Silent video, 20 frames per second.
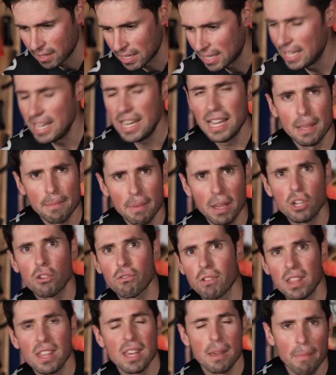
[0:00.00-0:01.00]
clearly
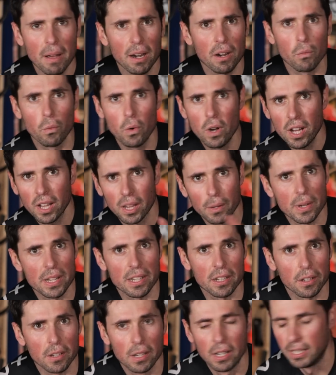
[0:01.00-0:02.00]
measuring the amount of work that we
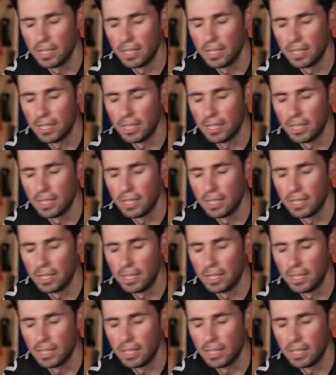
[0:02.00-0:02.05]
do.